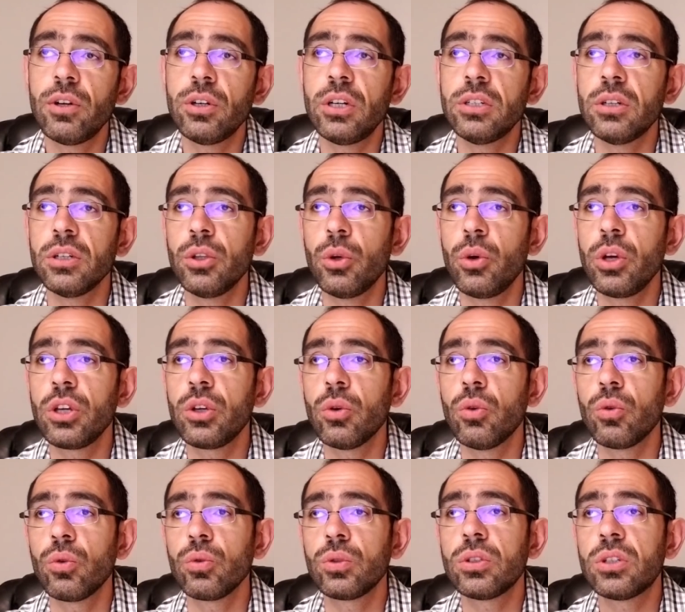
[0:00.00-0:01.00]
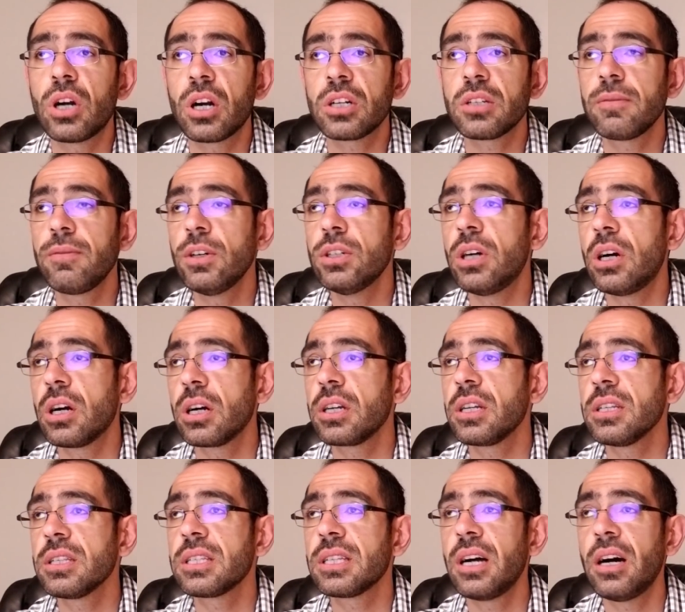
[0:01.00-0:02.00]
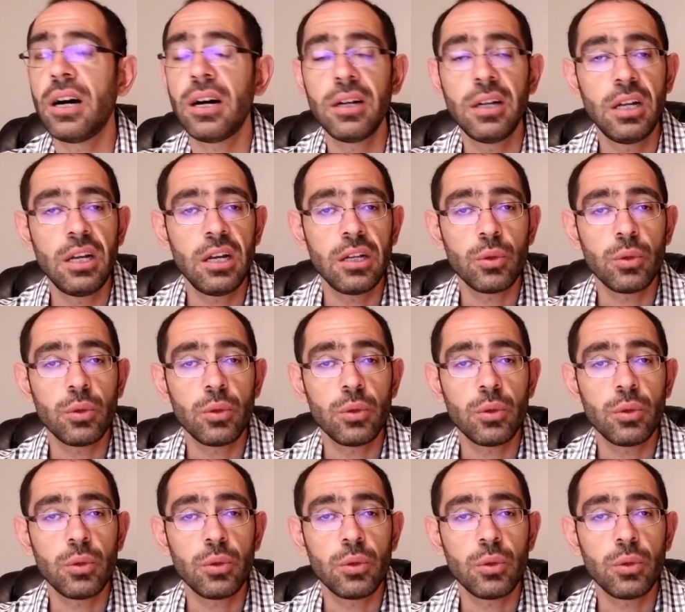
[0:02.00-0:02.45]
Illinois, going to Clarksville, Arkansas.